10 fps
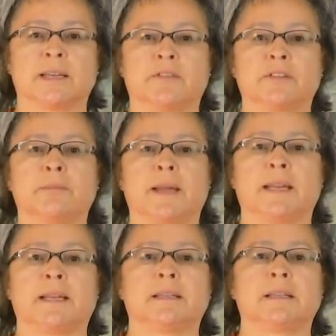that never
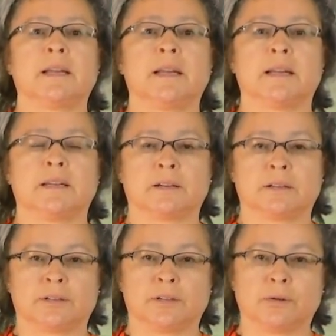made it and
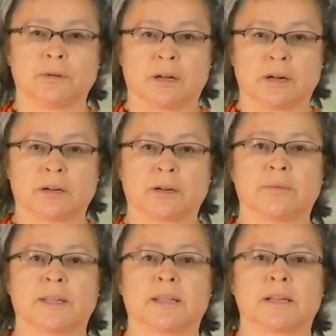are no longer
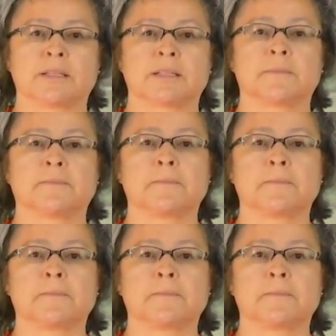with us.